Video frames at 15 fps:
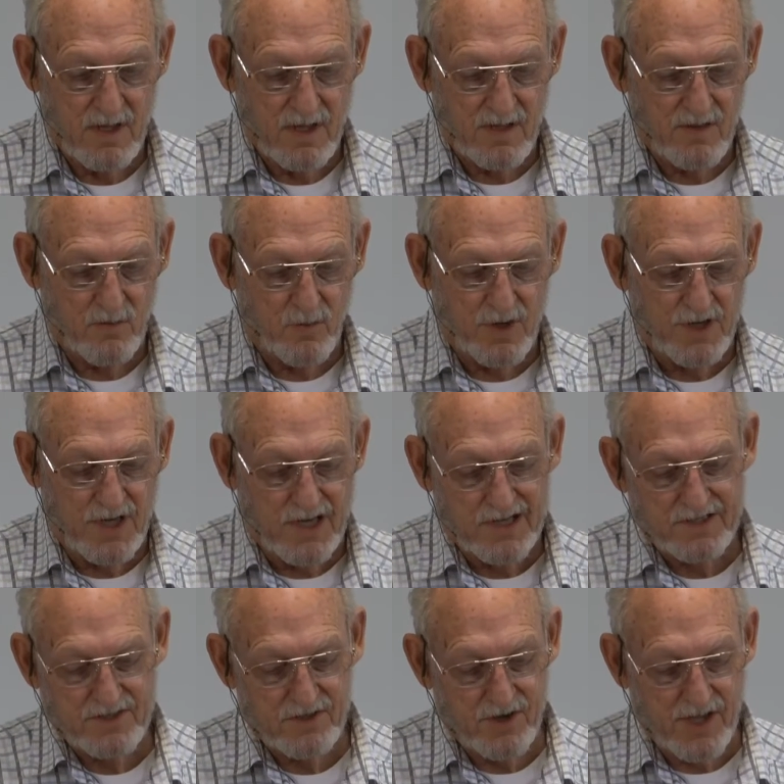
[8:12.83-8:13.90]
The one
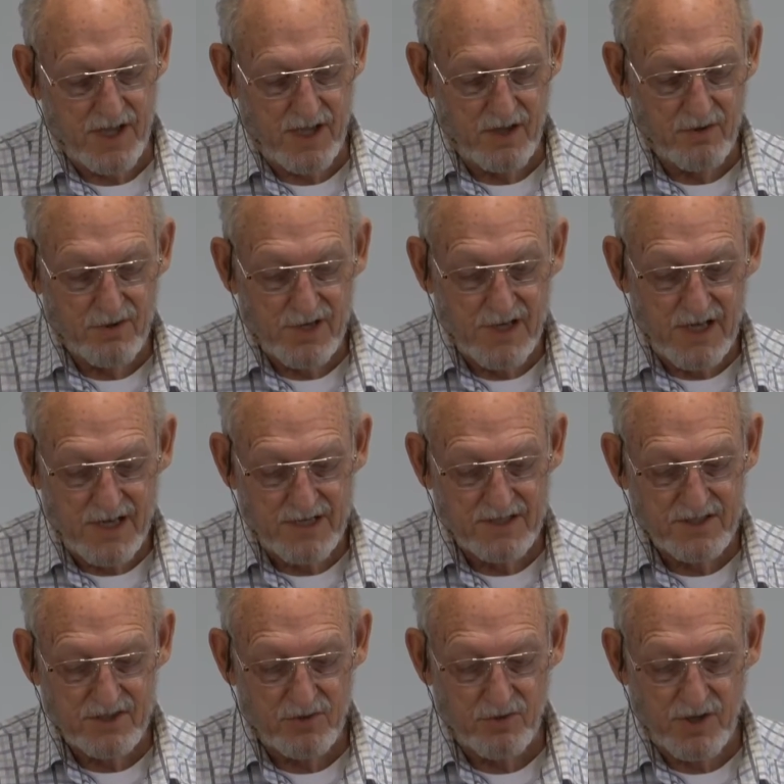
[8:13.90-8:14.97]
yesterday who had gotten
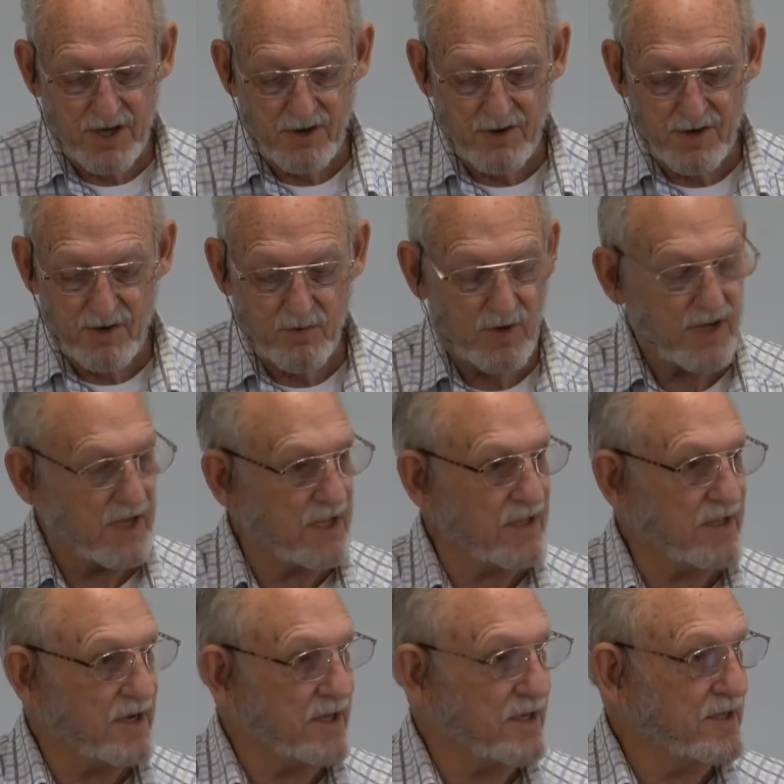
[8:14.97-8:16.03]
so carried away
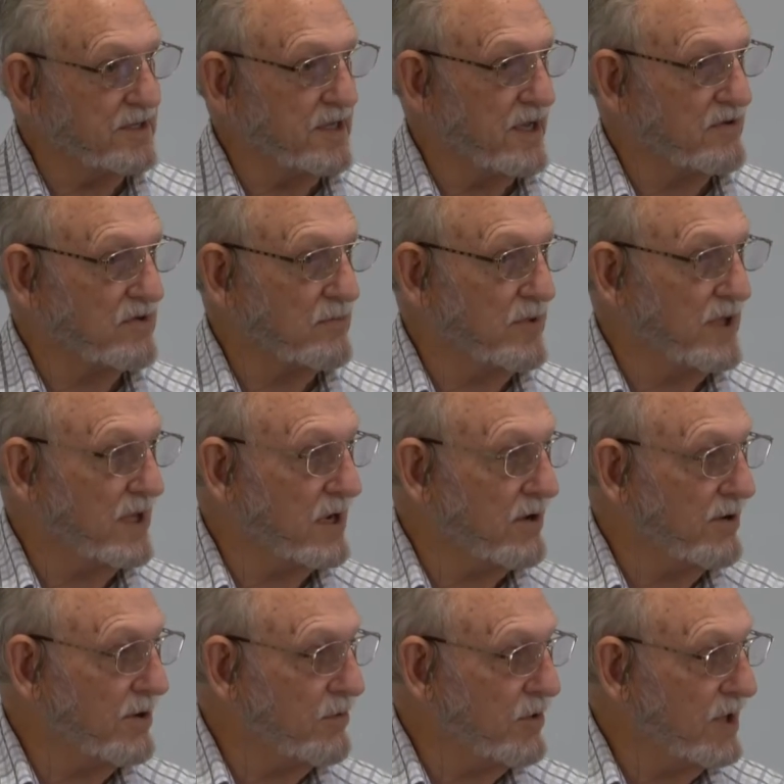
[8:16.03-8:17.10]
that he doesn't have to be
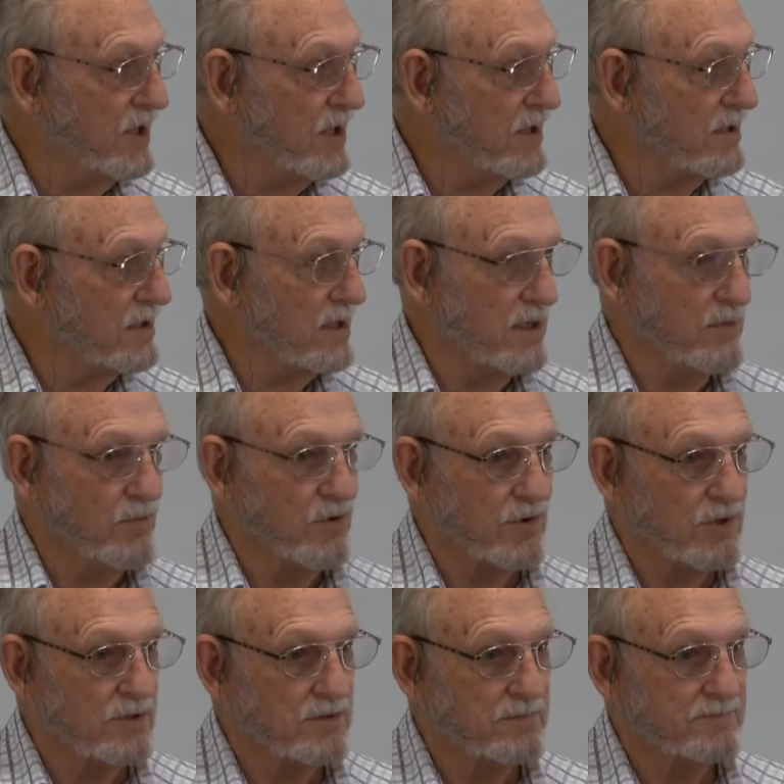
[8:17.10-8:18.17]
carried away
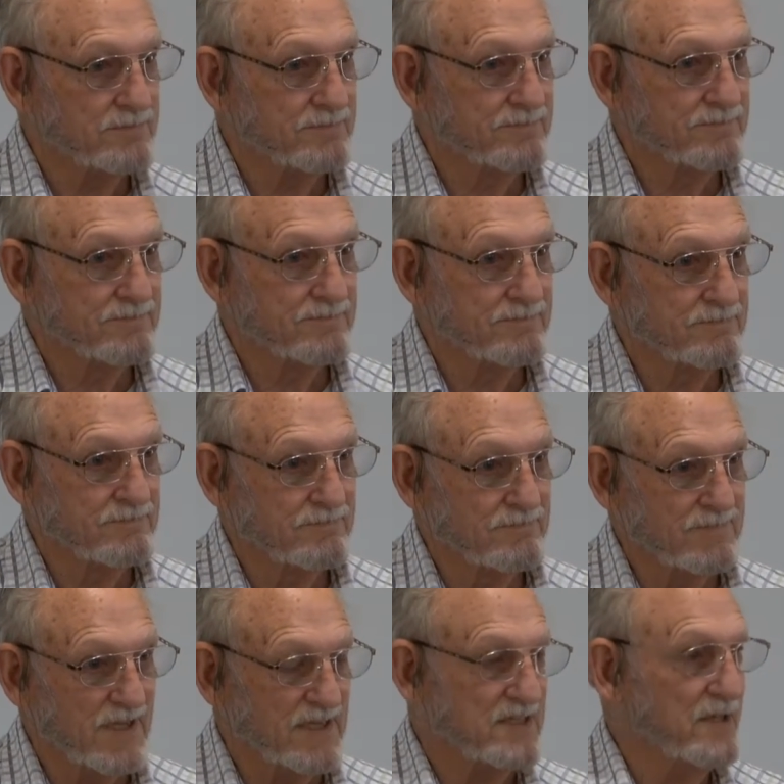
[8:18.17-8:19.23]
anymore.
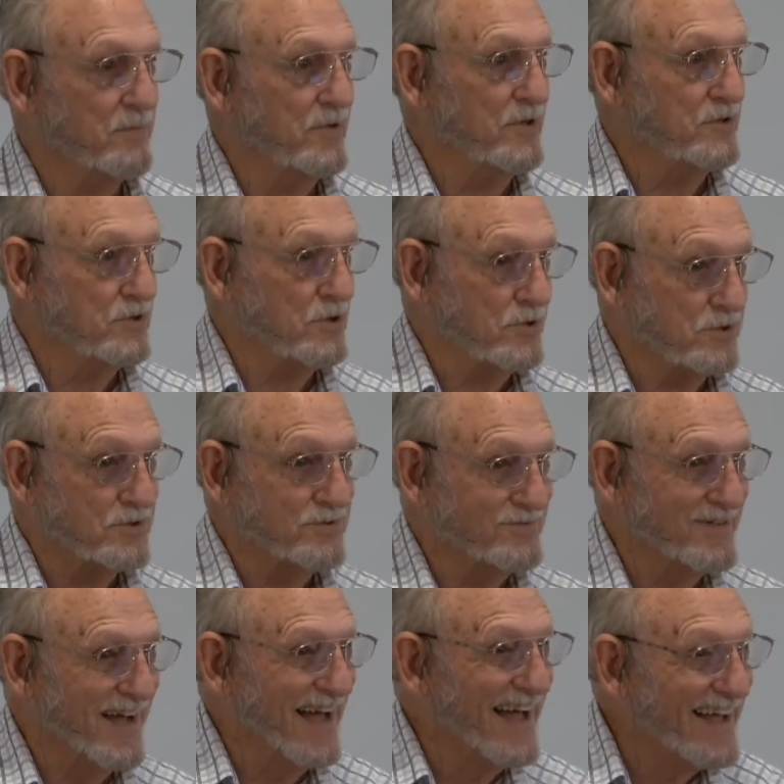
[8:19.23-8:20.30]
Except in church.
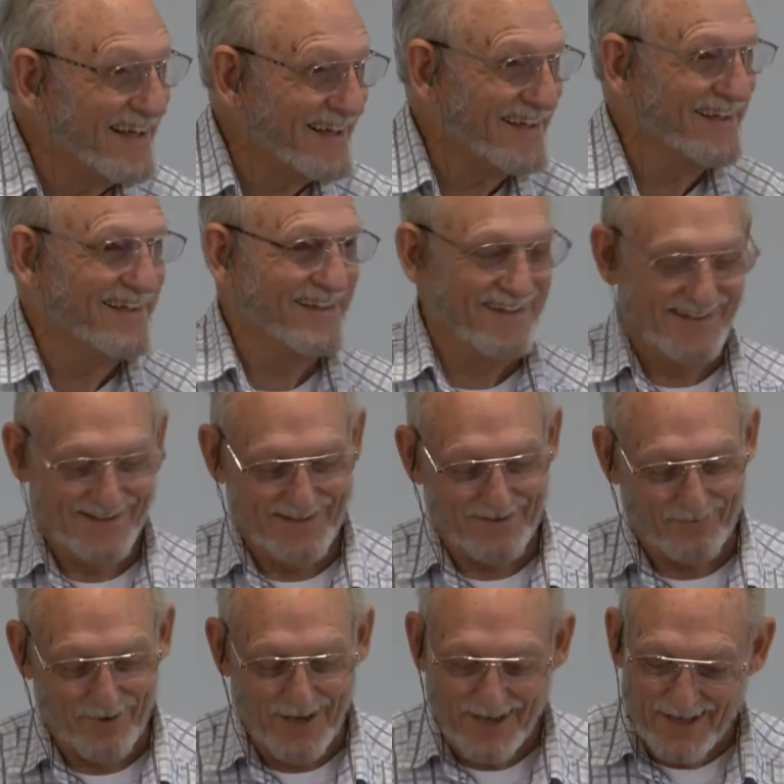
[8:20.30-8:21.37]

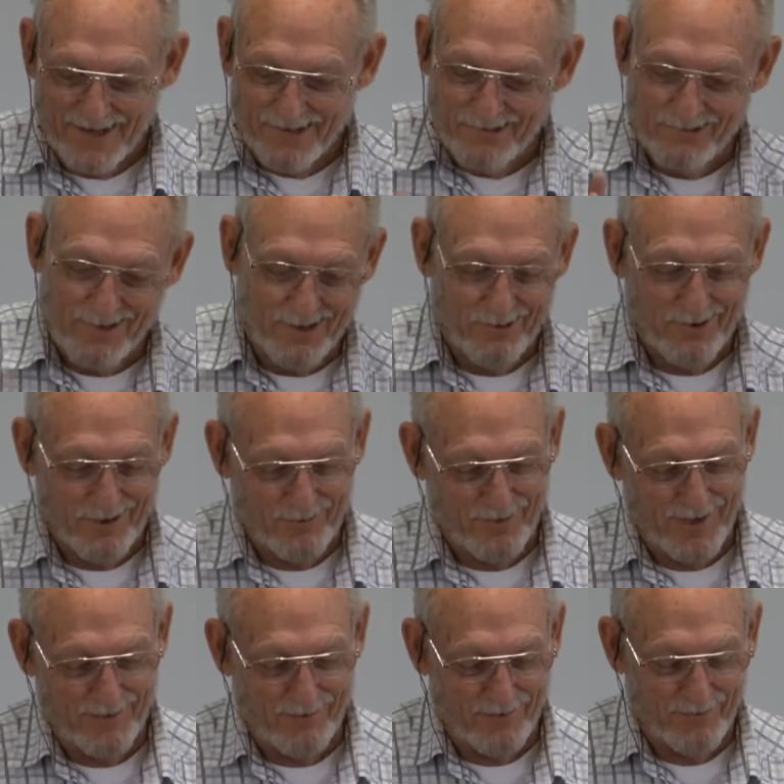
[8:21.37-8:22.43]
We can get a little carried
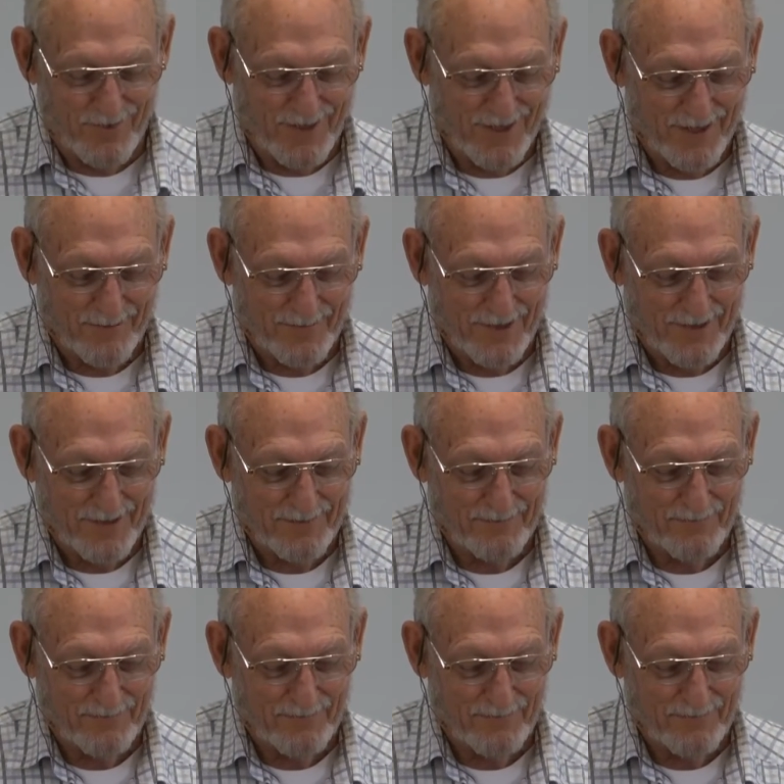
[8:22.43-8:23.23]
away when we think about it.